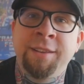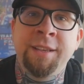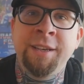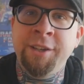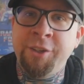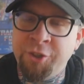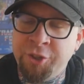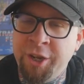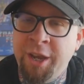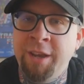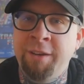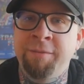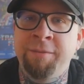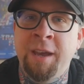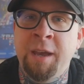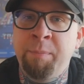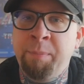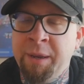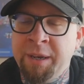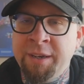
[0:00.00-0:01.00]
chain
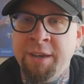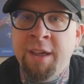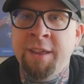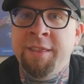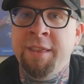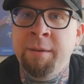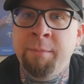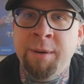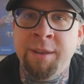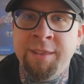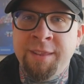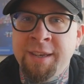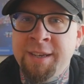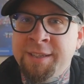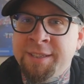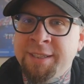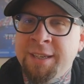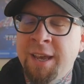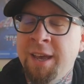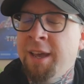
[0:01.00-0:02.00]
vaping nothing but
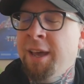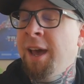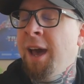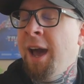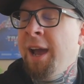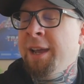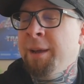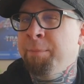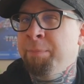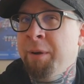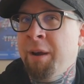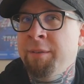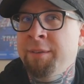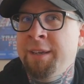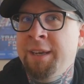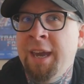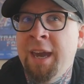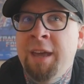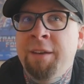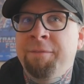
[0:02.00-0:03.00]
this, I could
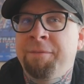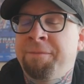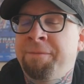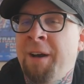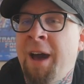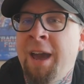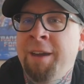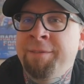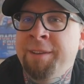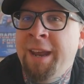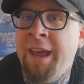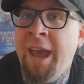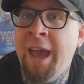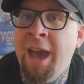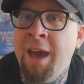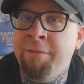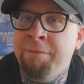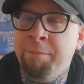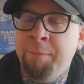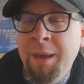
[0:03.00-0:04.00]
probably get
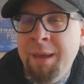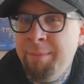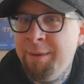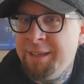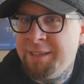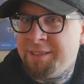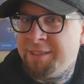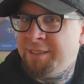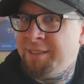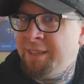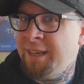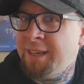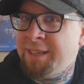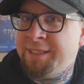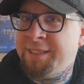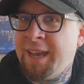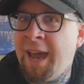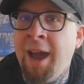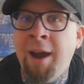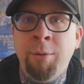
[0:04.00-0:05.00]
5.5, maybe
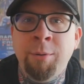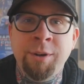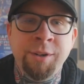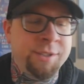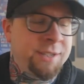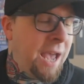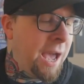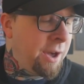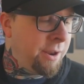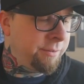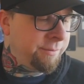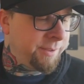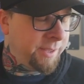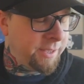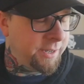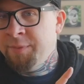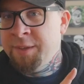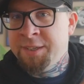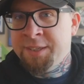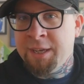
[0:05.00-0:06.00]
6 hours out of
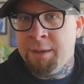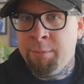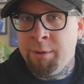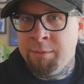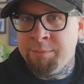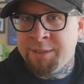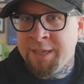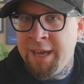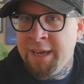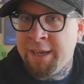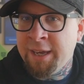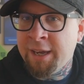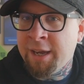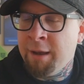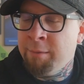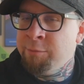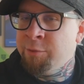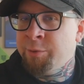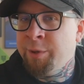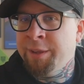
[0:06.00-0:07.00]
it. The sub-ohm tank it
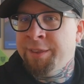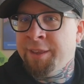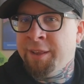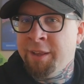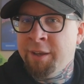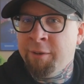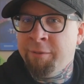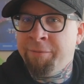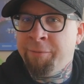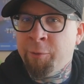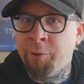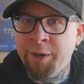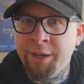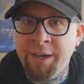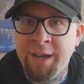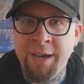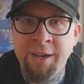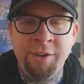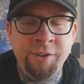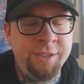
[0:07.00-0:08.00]
comes with, the little
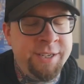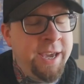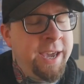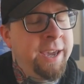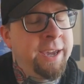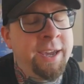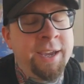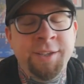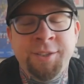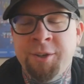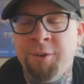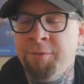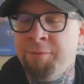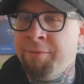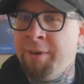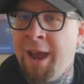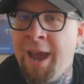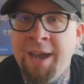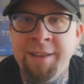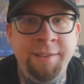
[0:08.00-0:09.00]
49er tank, is a
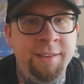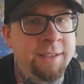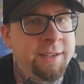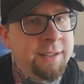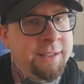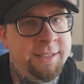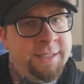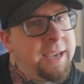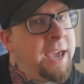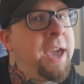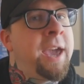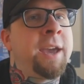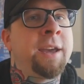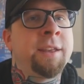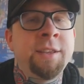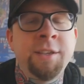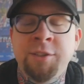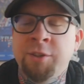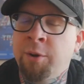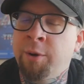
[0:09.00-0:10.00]
rad little
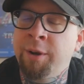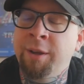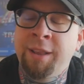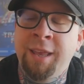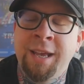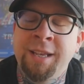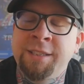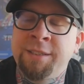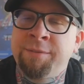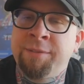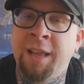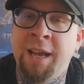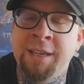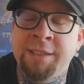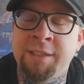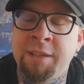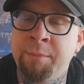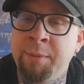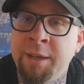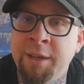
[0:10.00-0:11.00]
tank. These coil heads have
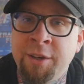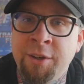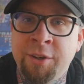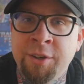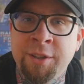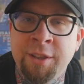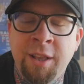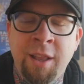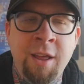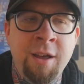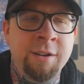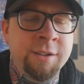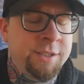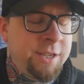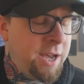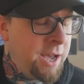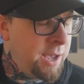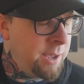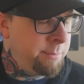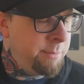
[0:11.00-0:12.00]
lasted me a good long
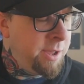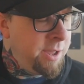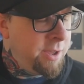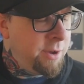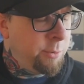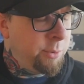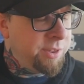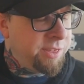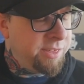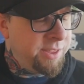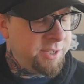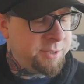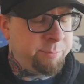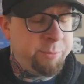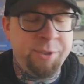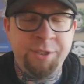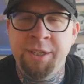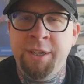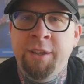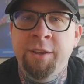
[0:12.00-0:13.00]
time. With this
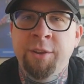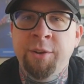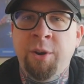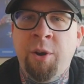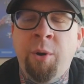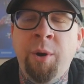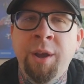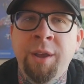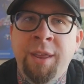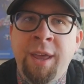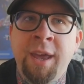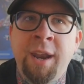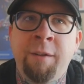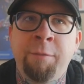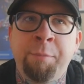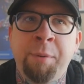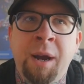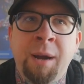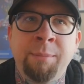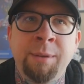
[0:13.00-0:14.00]
particular coil head,
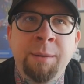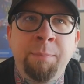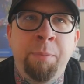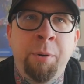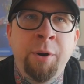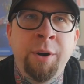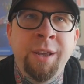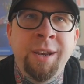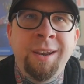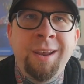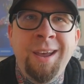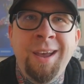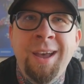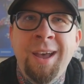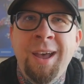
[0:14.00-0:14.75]
I've probably put